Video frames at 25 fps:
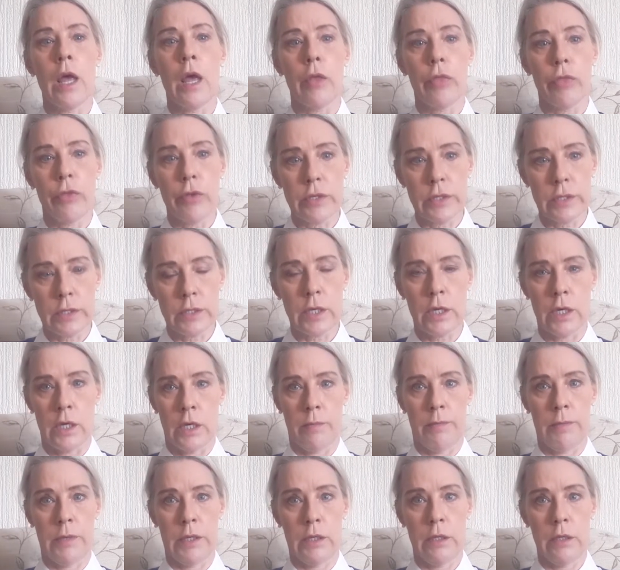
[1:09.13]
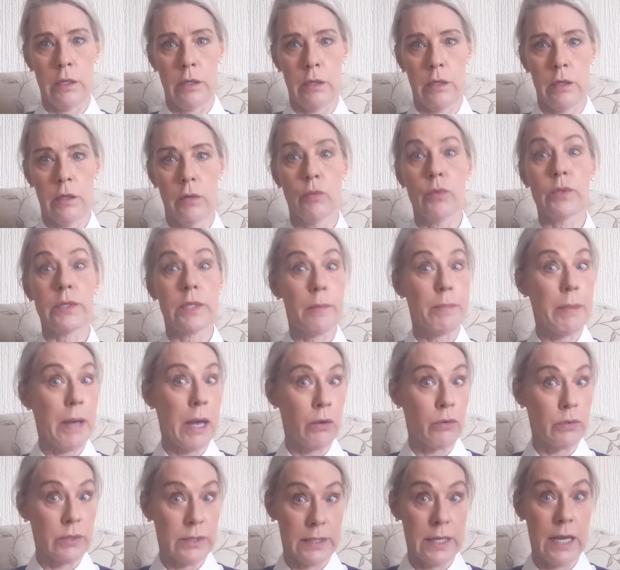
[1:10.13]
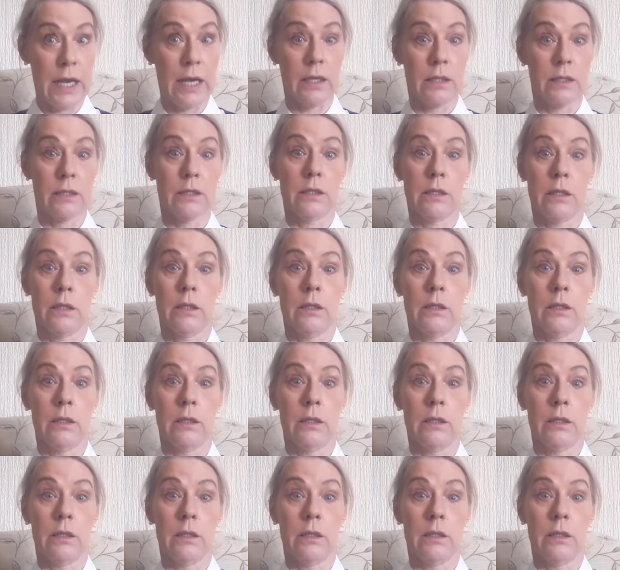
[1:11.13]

The sermon was about sex.